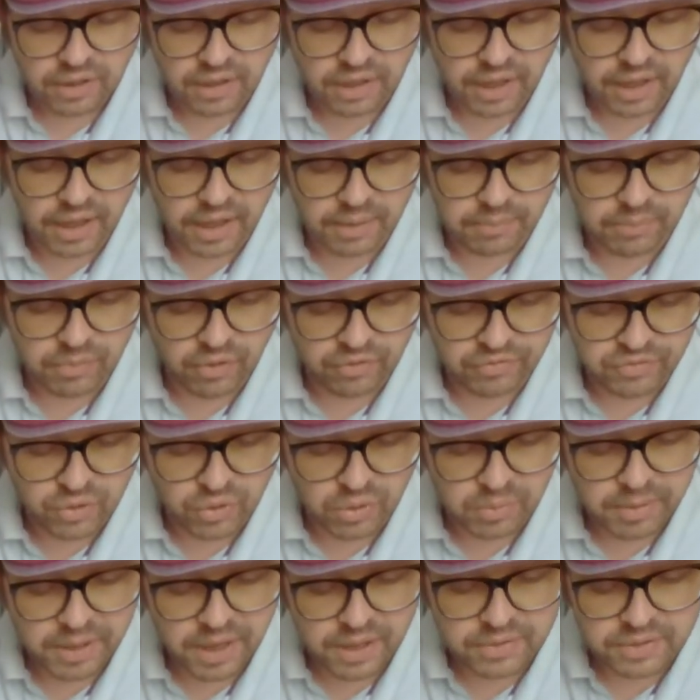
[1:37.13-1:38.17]
of your
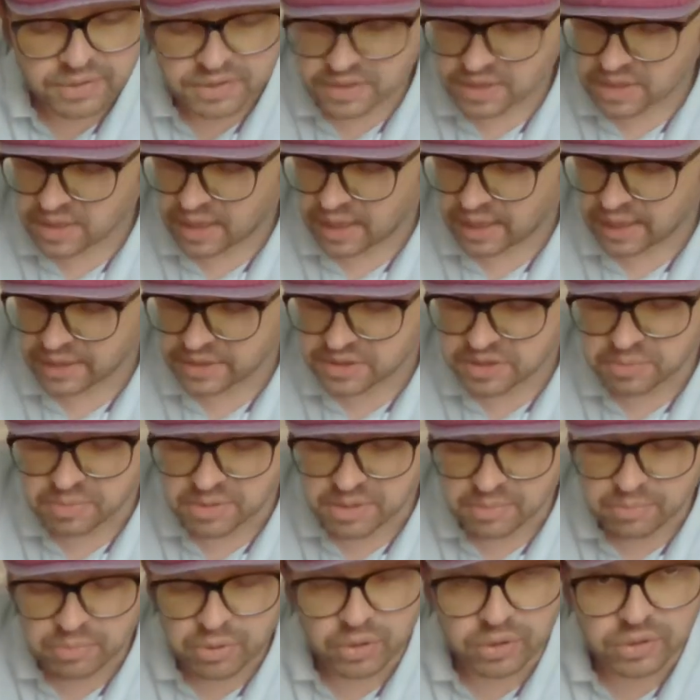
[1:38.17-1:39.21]
opponent's colour to
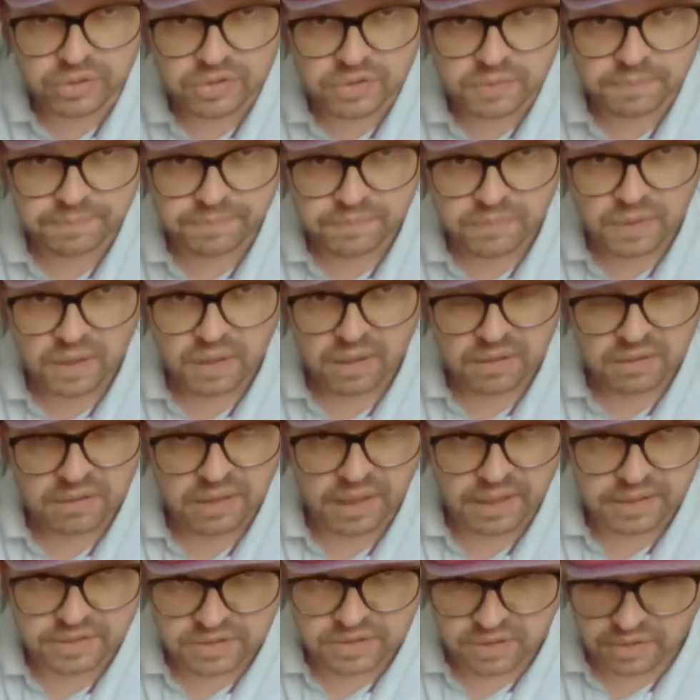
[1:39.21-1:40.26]
be put.
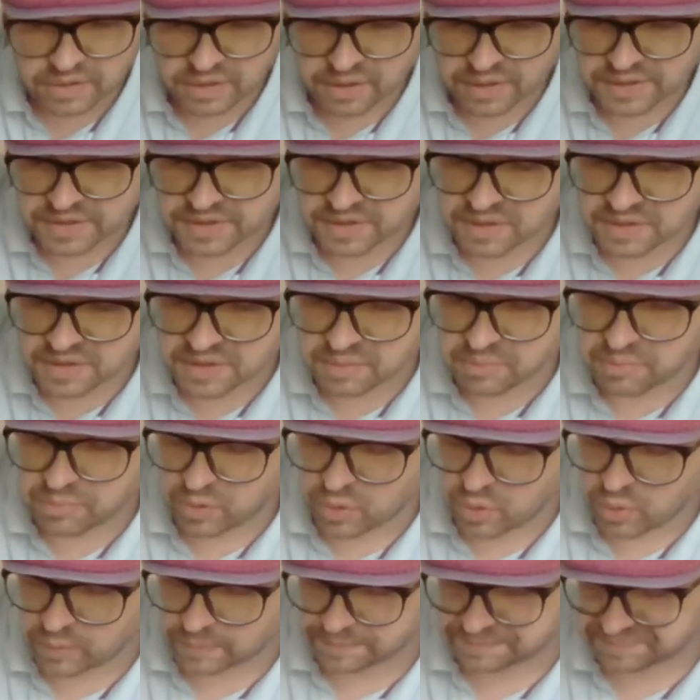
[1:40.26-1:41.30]
Okay, so a nice and
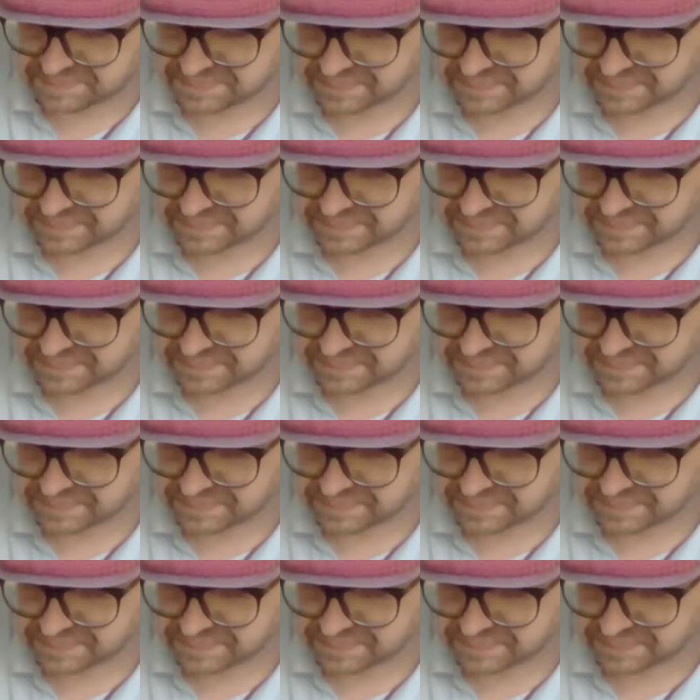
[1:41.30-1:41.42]
simple